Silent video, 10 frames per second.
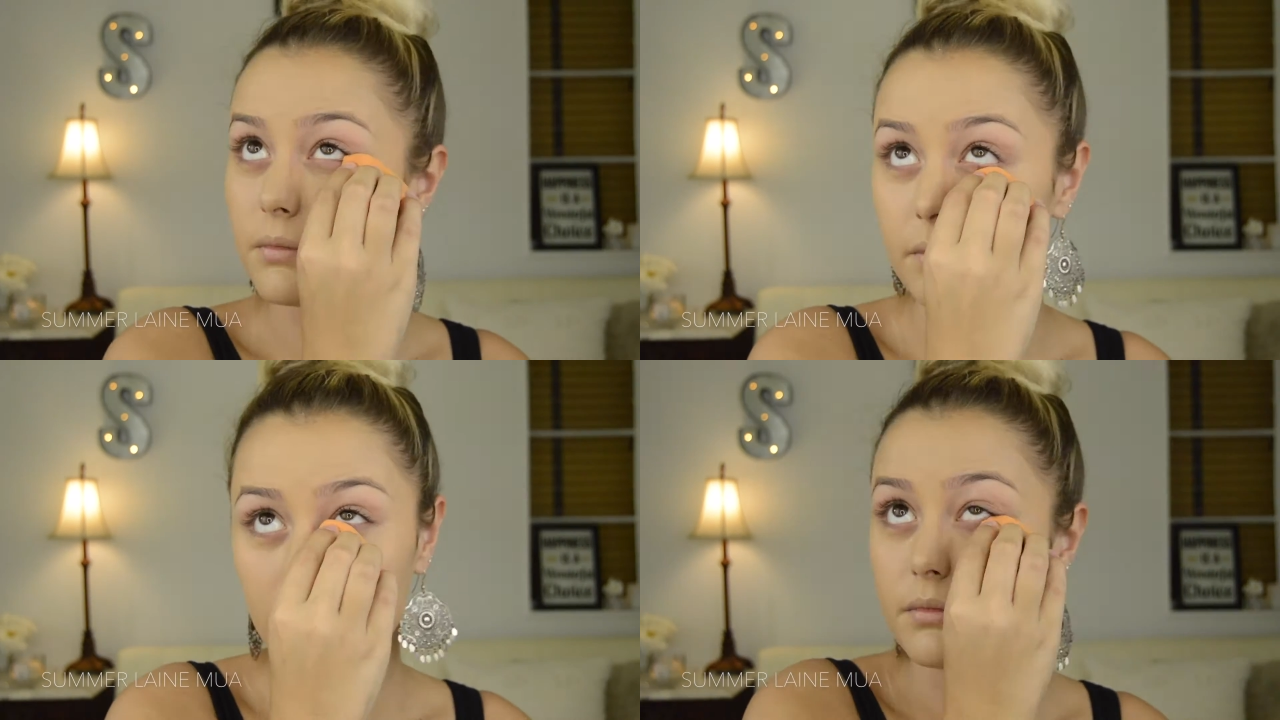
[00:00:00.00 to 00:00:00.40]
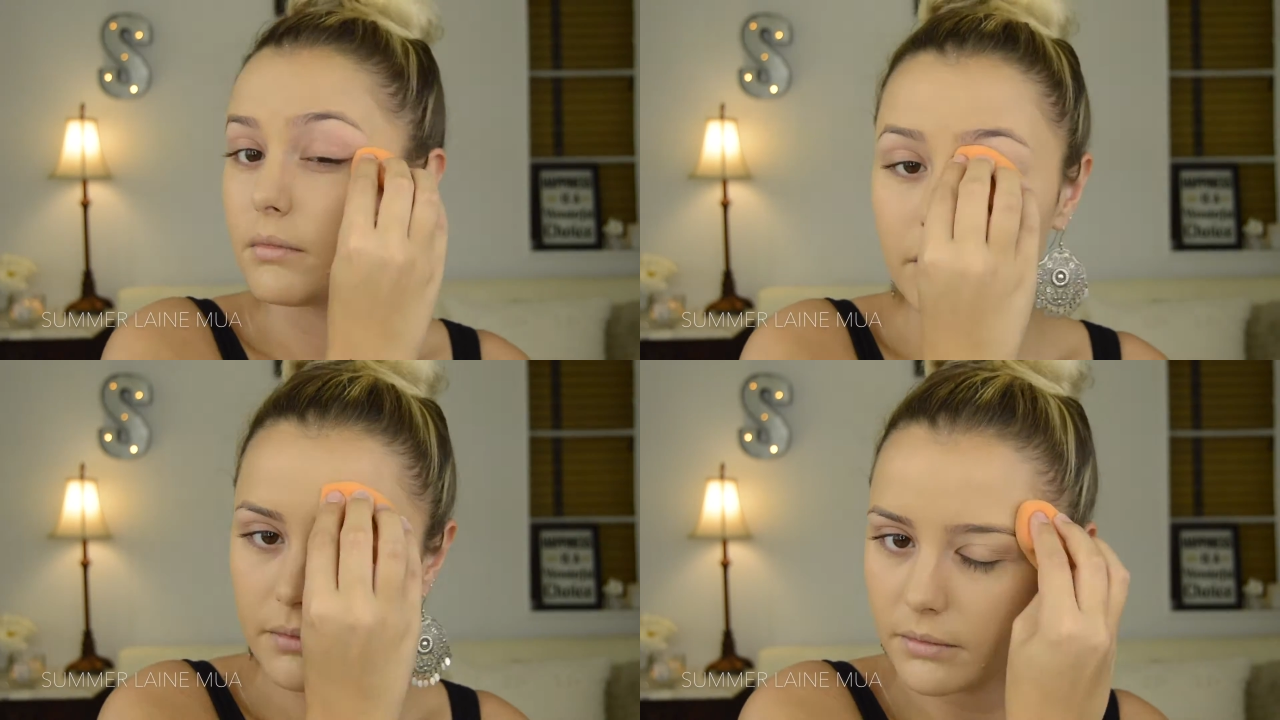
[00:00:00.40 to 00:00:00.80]
so
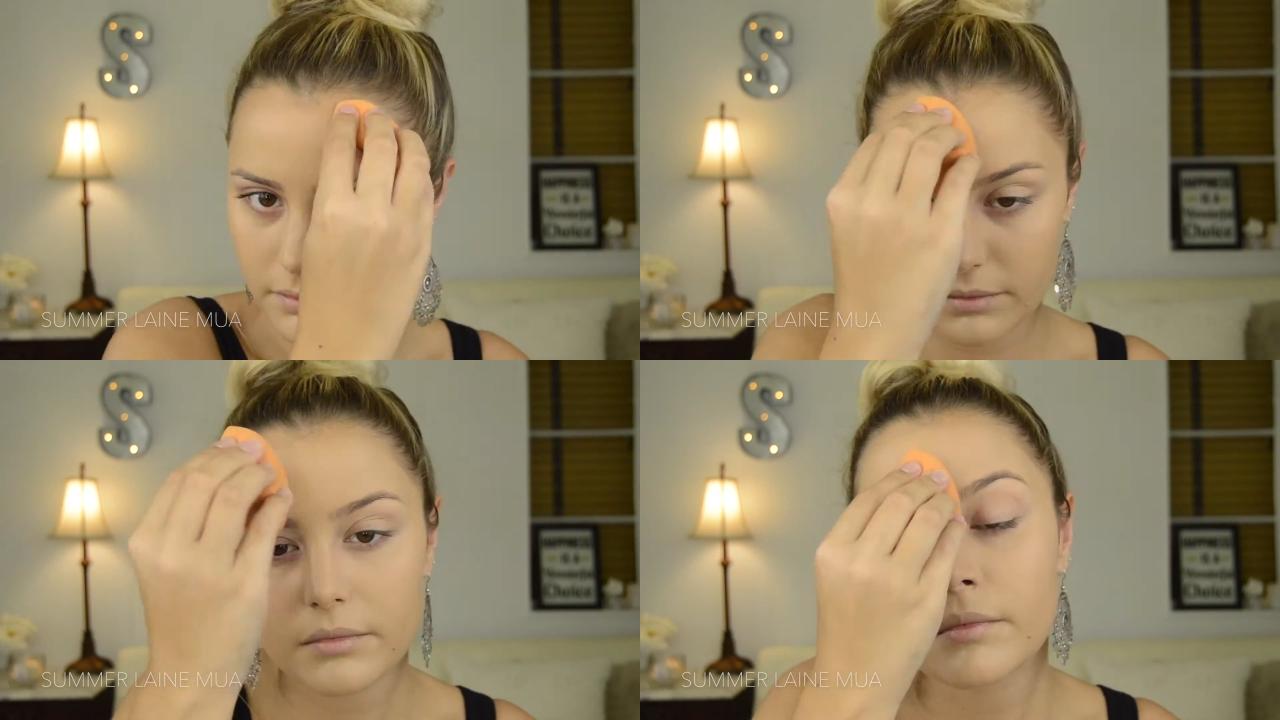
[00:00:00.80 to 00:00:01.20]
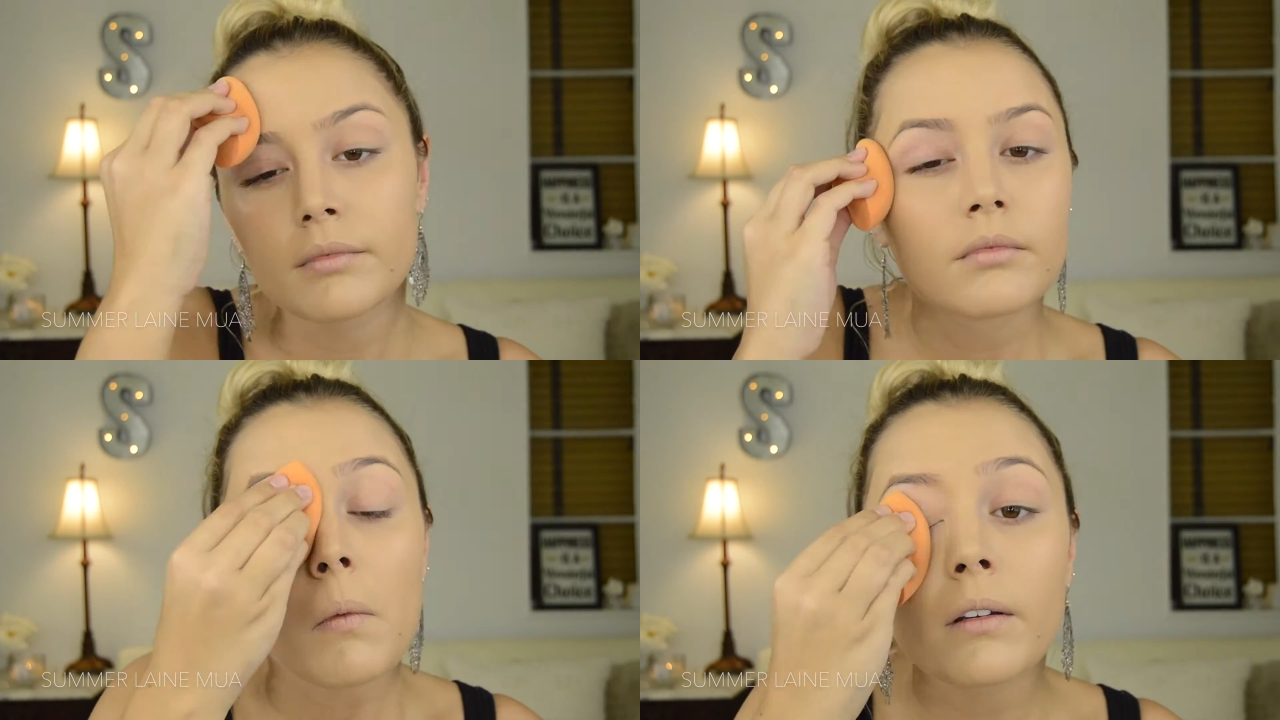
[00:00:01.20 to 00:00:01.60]
that it really
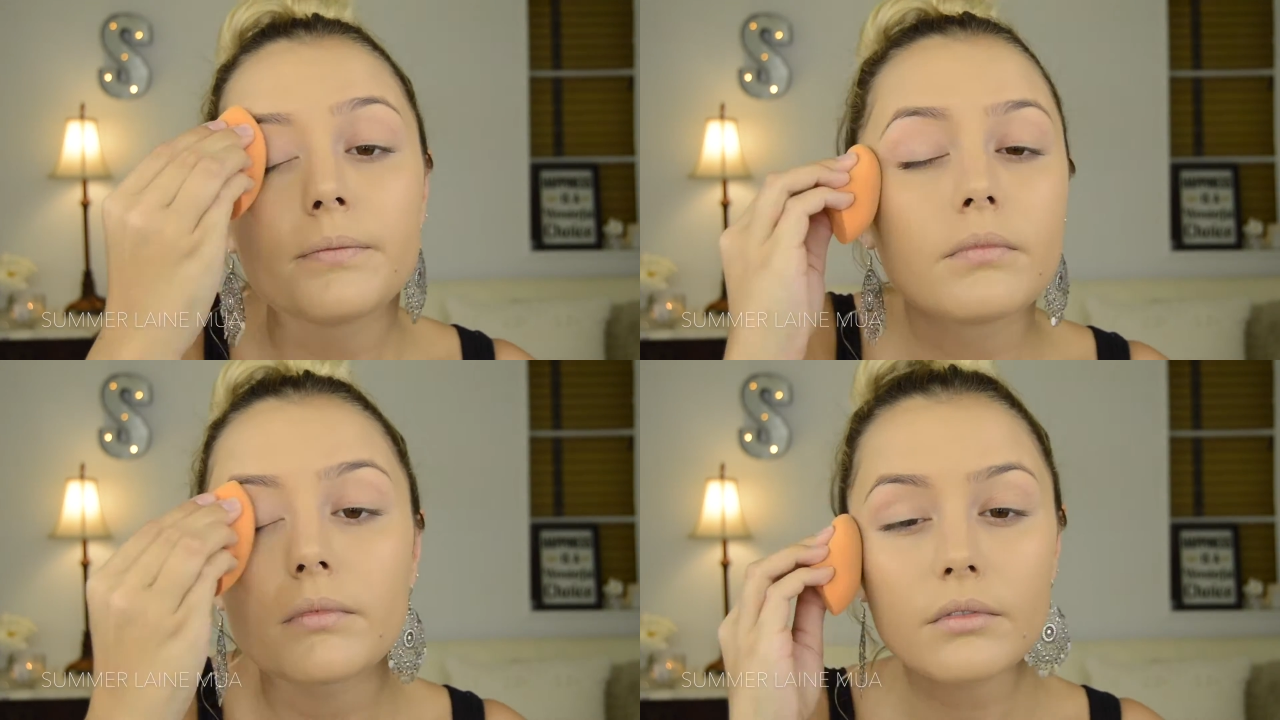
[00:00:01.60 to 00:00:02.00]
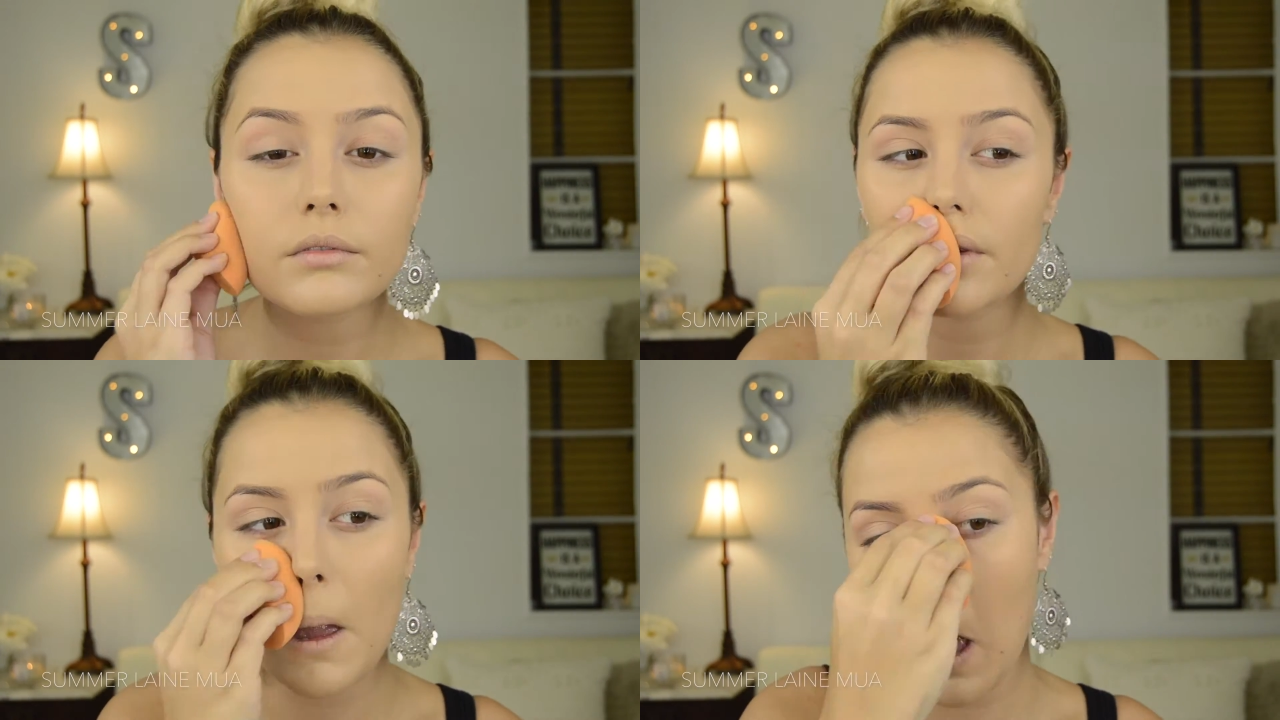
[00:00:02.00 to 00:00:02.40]
well
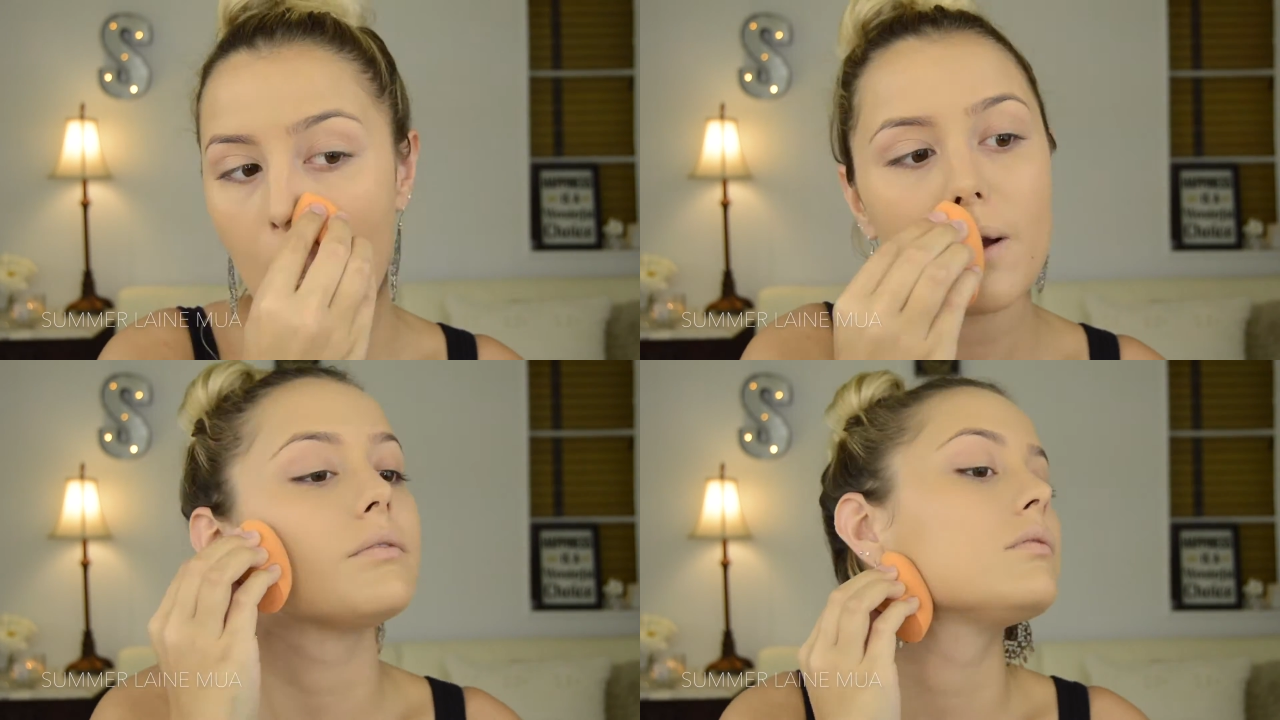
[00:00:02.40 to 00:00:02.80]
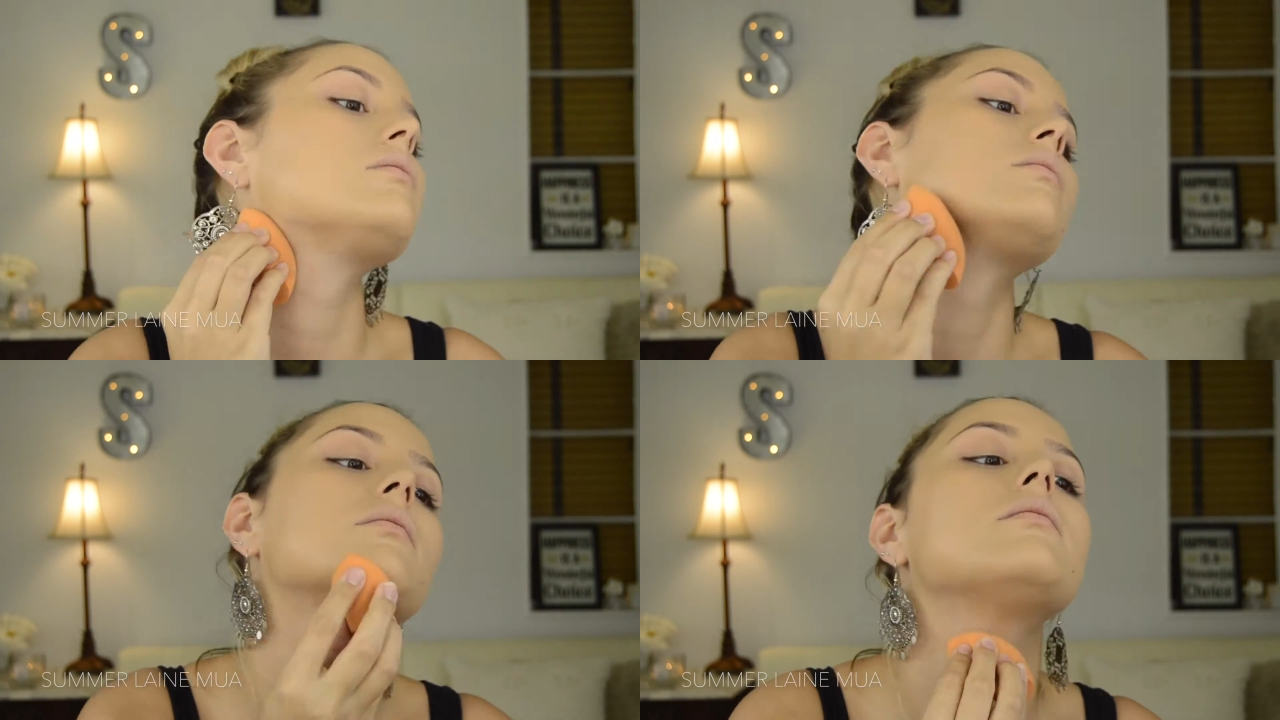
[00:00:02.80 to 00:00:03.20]
covers up my
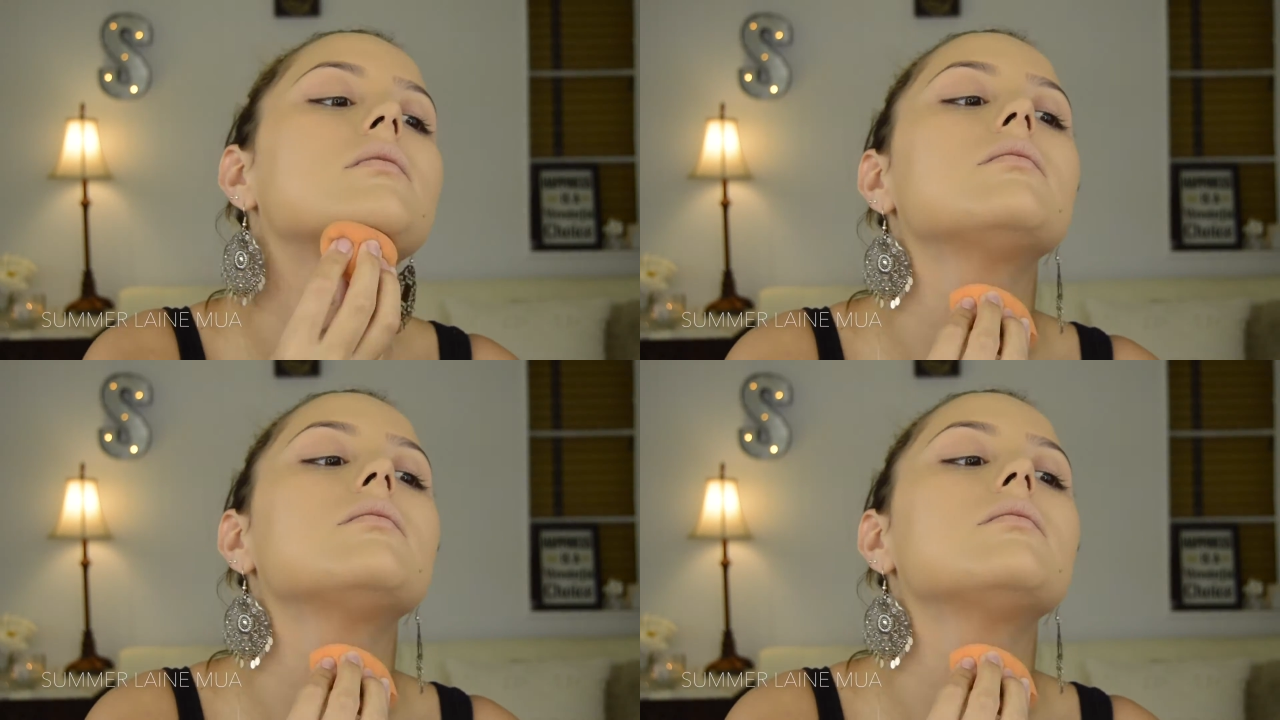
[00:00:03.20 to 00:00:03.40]
pores and